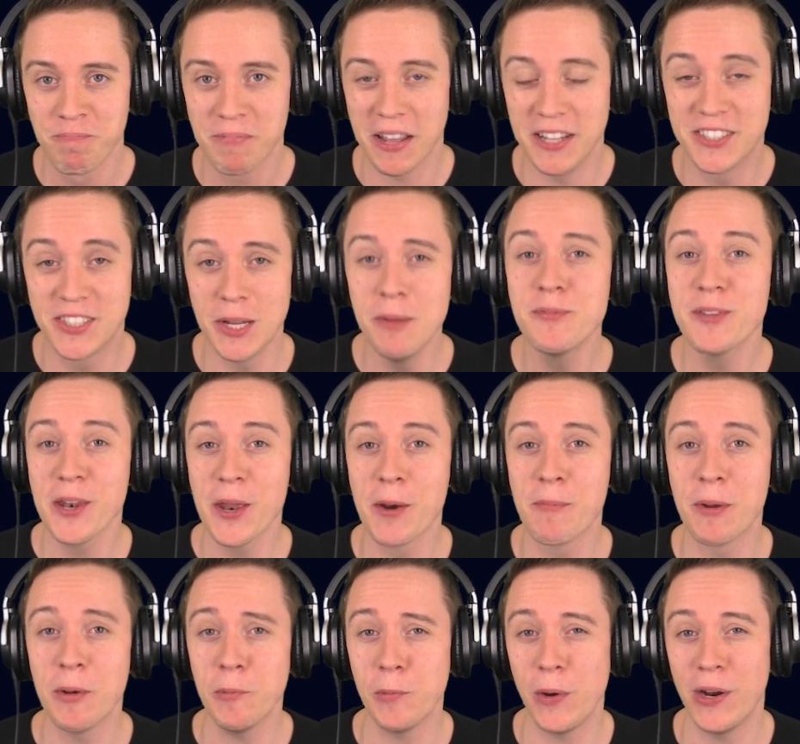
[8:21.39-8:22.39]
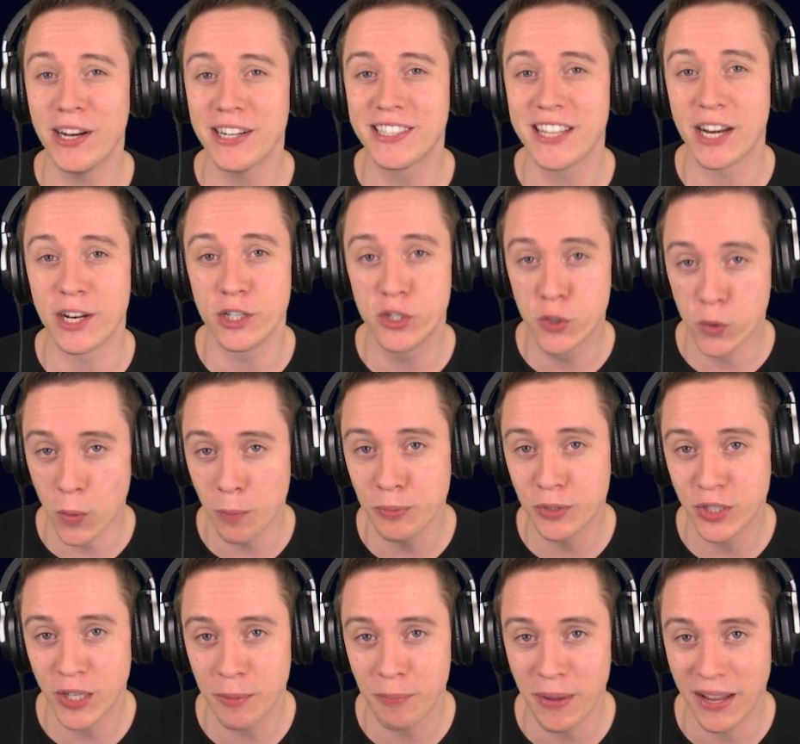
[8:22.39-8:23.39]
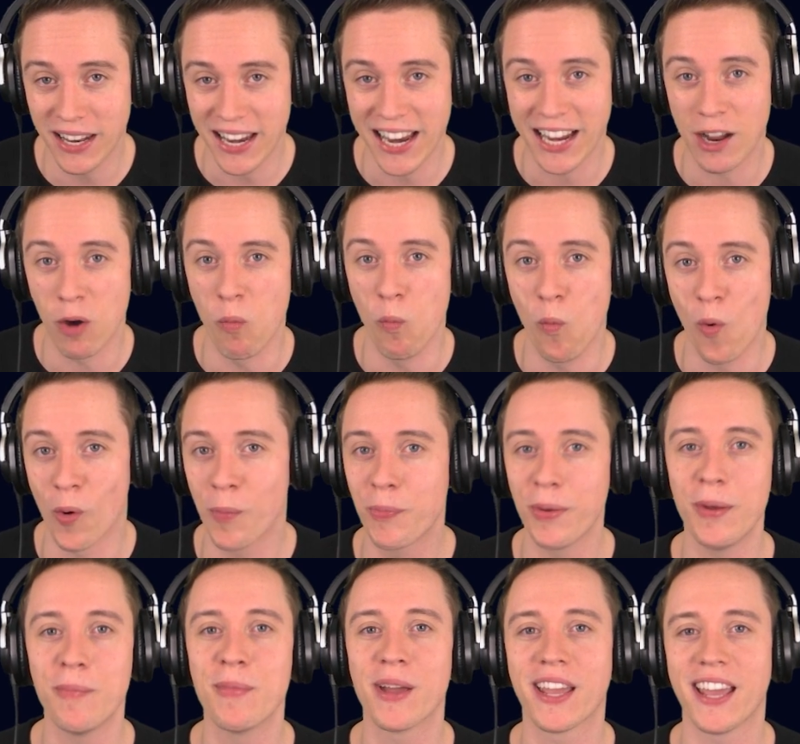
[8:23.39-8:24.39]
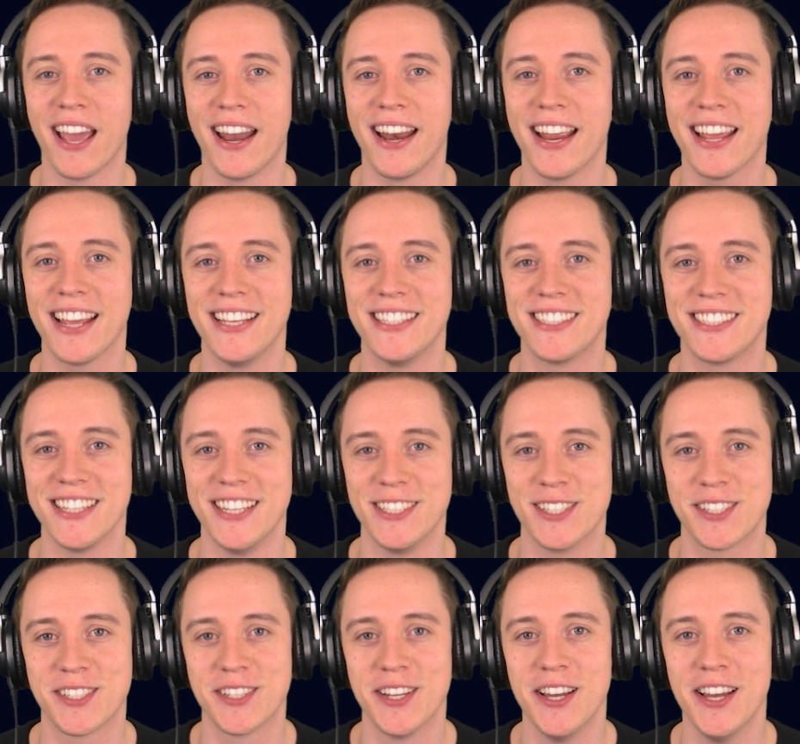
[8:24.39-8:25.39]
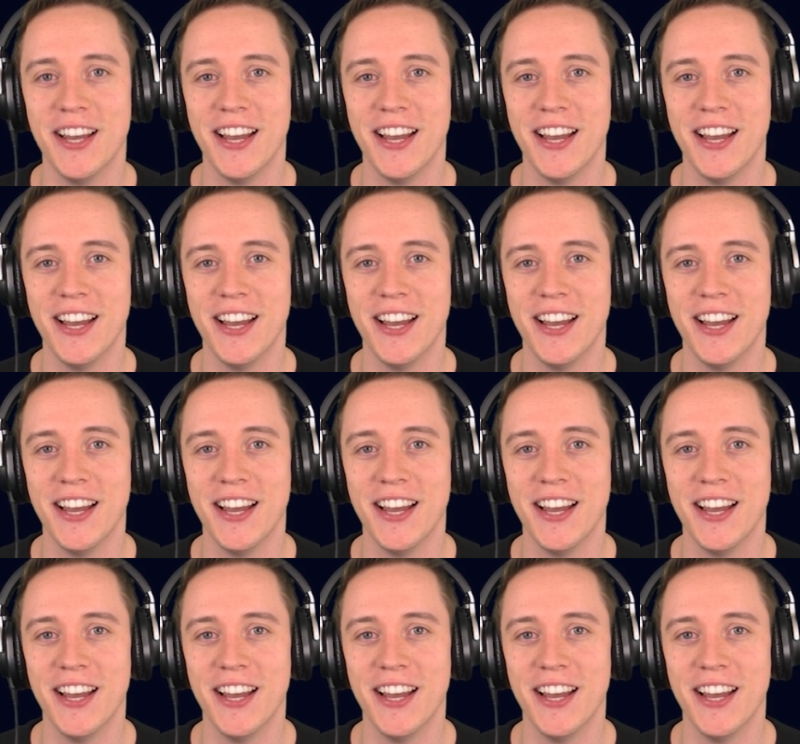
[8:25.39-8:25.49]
It seems a little bit weird that a dropship and like a warp-in mechanic is is